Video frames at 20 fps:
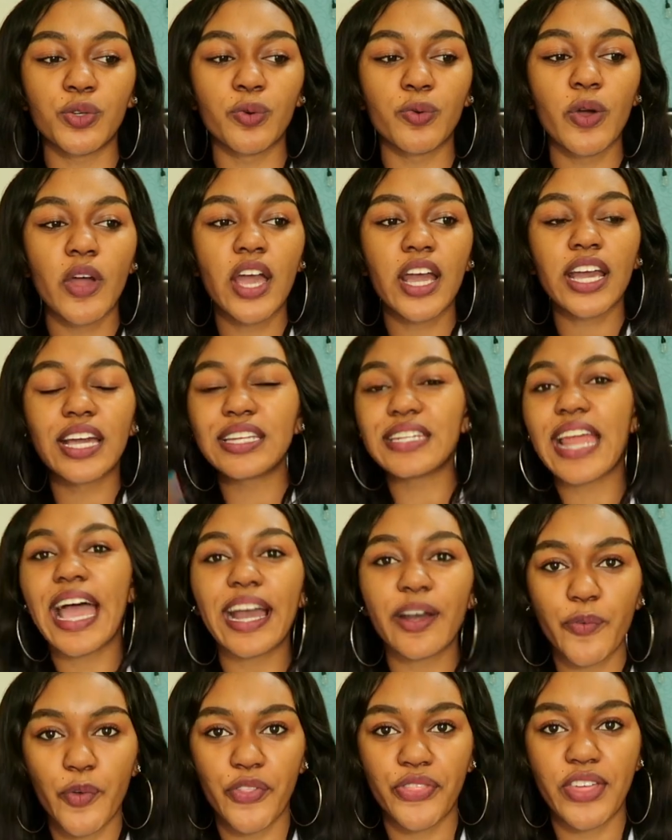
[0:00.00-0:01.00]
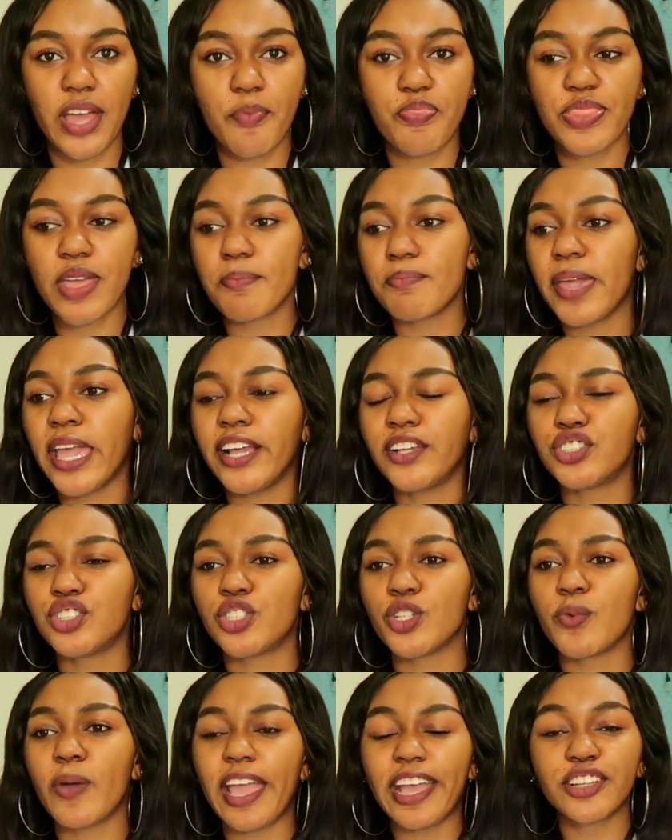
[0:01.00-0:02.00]
you connect with them, that
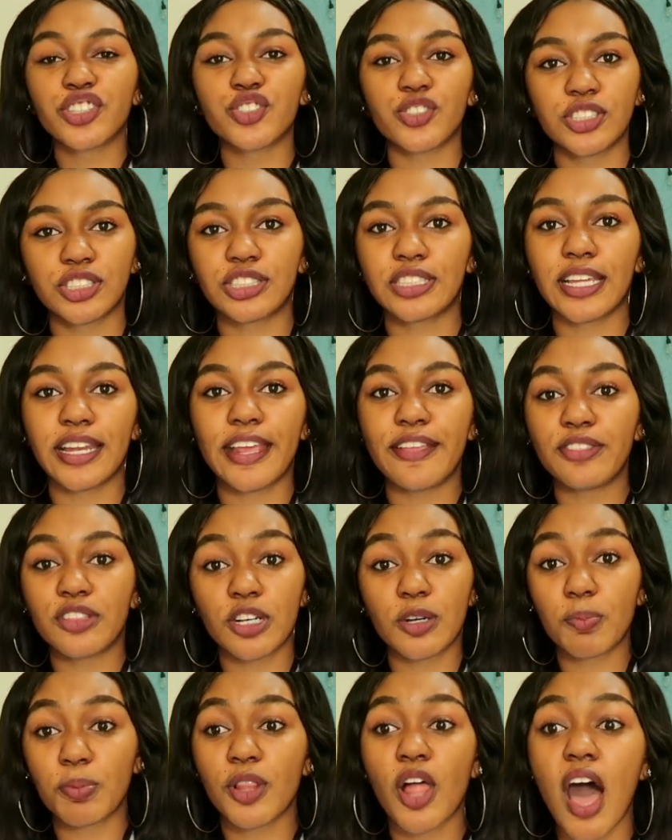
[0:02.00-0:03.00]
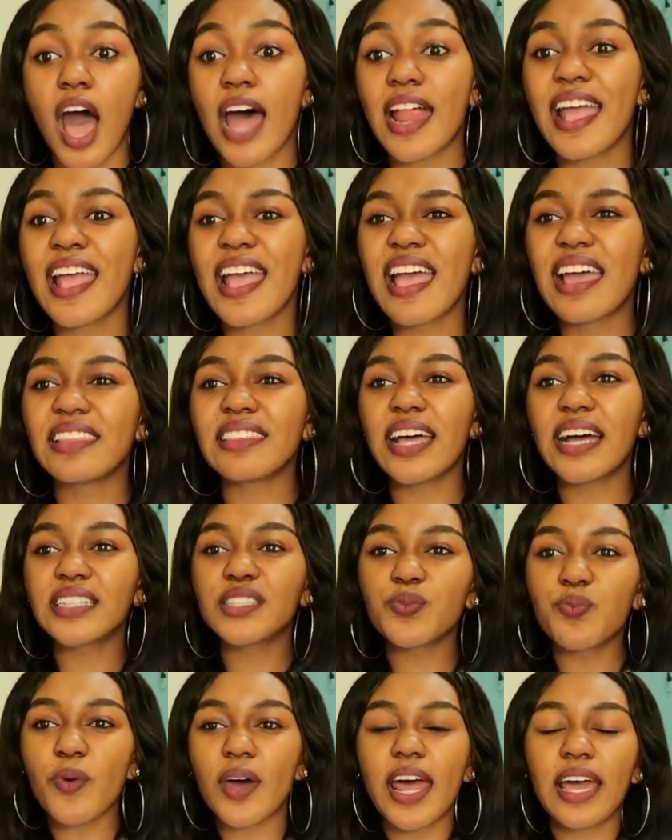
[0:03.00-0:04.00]
makes you interested in their plot, and
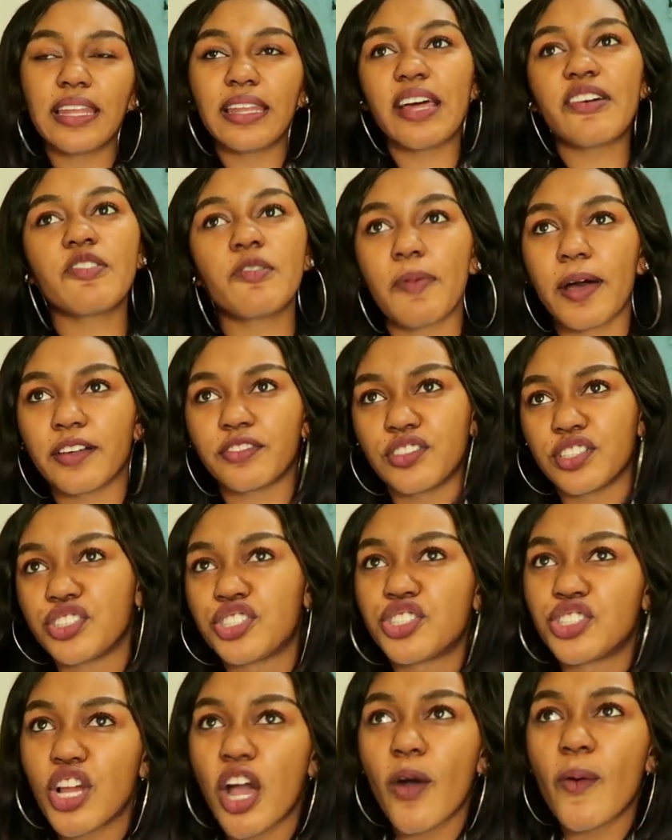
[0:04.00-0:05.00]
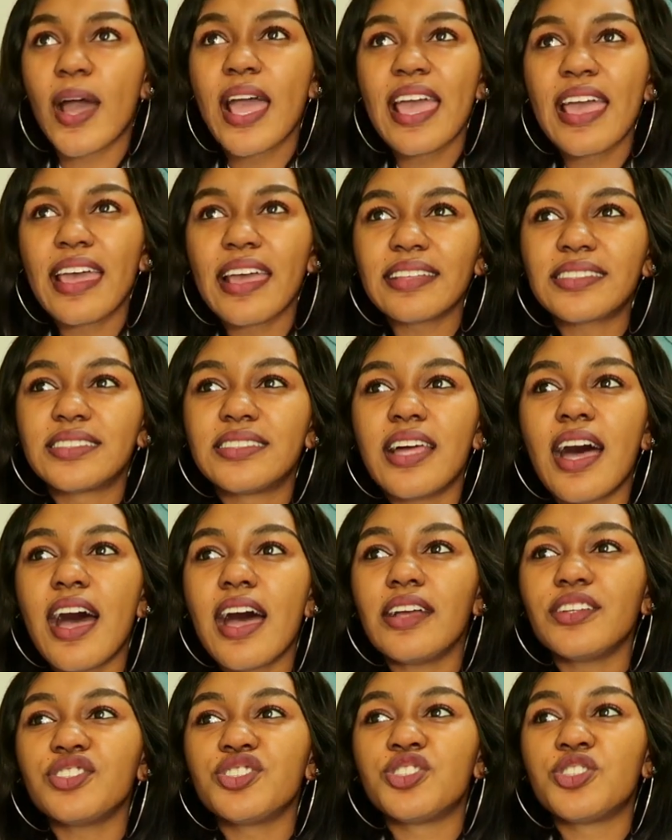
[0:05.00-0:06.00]
that's what I love about this show. It's
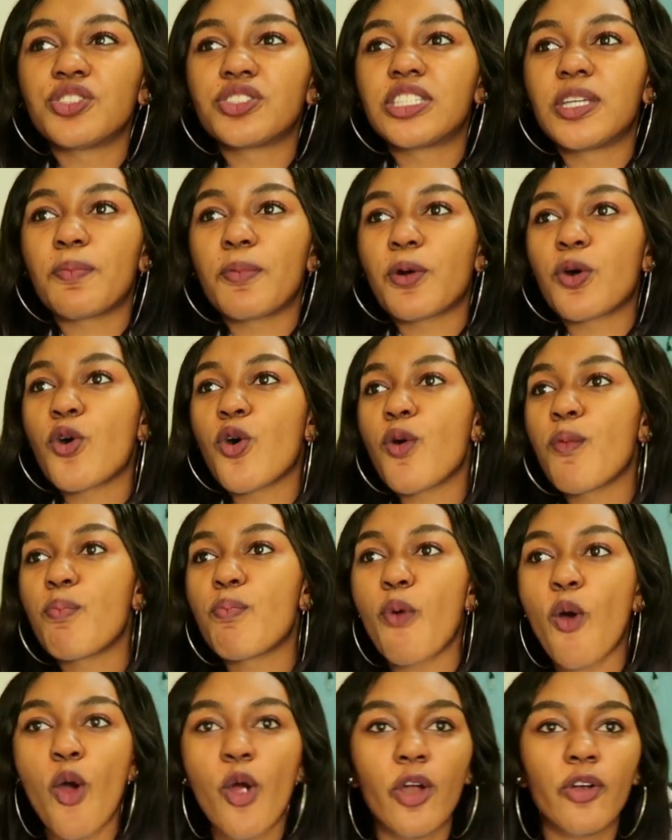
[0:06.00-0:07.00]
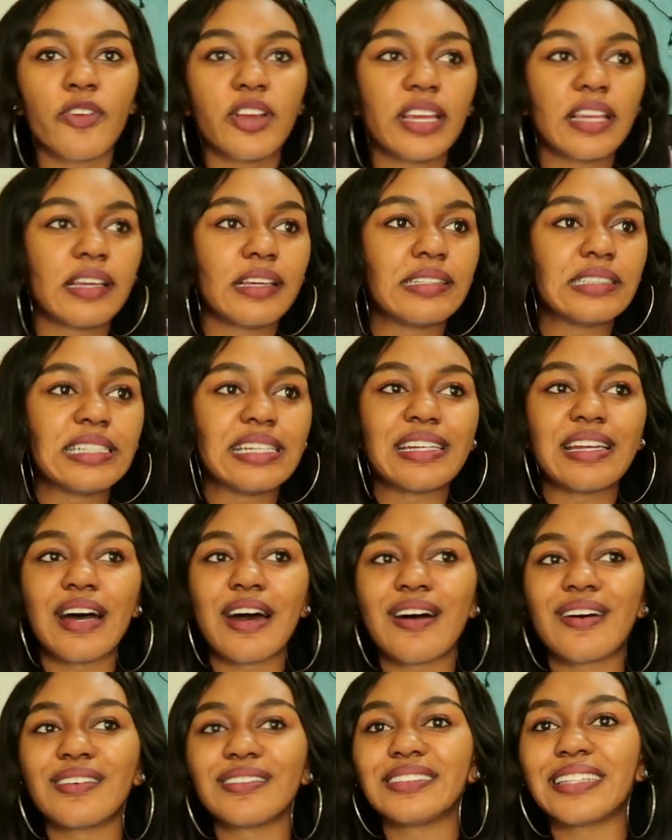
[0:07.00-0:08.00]
not your typical boring, you
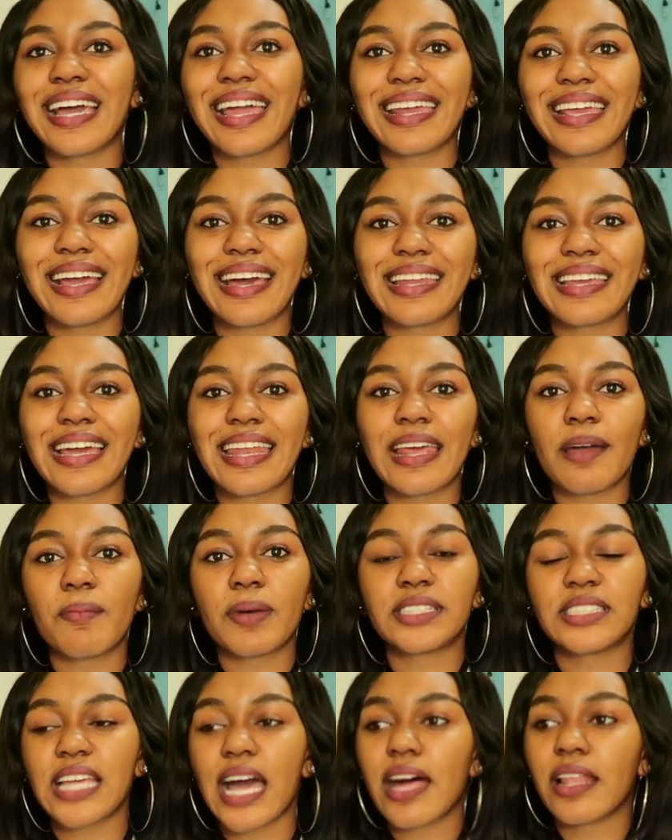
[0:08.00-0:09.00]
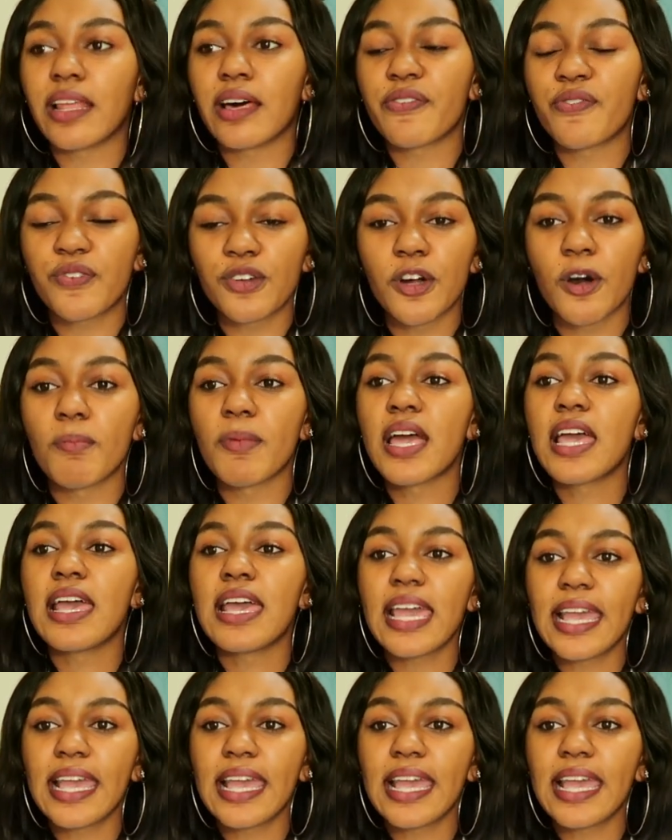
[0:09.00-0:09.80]
know, yada yada yada masala film.